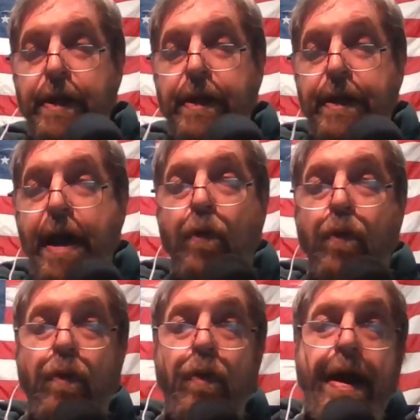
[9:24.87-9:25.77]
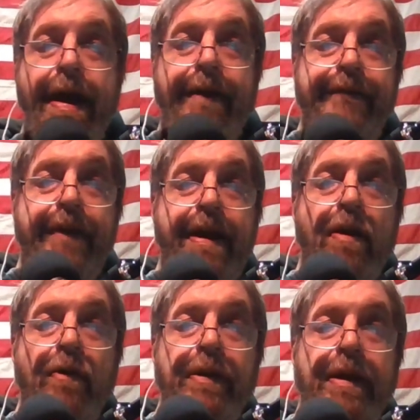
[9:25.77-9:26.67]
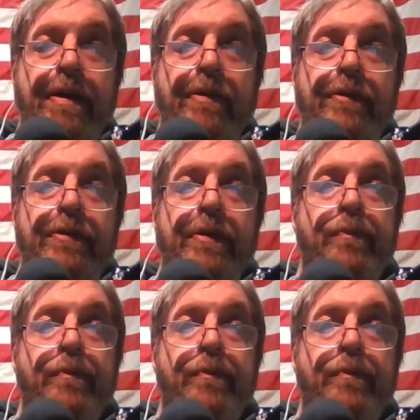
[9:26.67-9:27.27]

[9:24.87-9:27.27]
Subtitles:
Now, what I have found is,